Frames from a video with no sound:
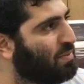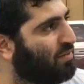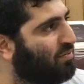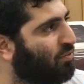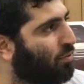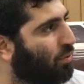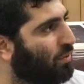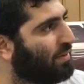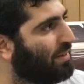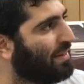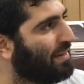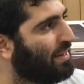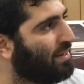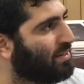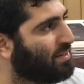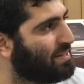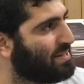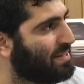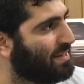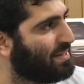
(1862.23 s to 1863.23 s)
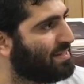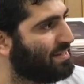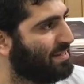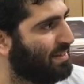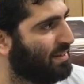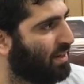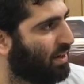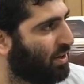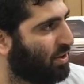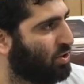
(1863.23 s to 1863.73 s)
before the year
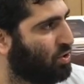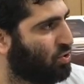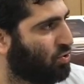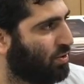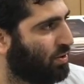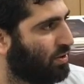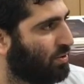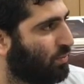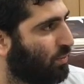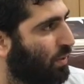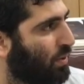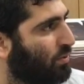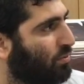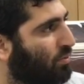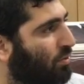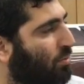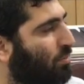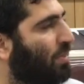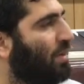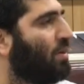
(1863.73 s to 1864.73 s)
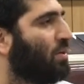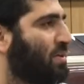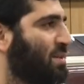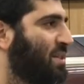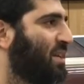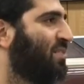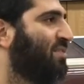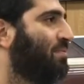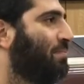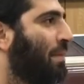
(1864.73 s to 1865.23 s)
1600, when Rabbi
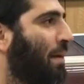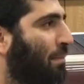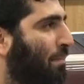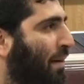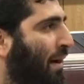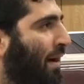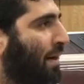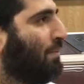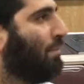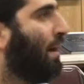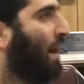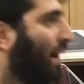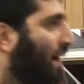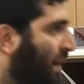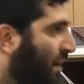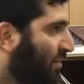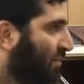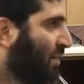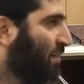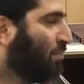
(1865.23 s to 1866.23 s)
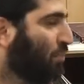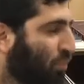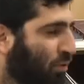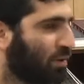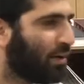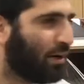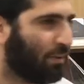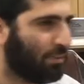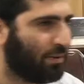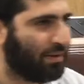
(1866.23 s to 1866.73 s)
Yosef Maman, Ma'aravi
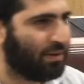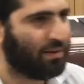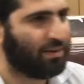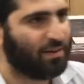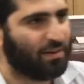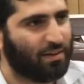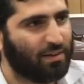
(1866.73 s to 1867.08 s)
Mugrabi,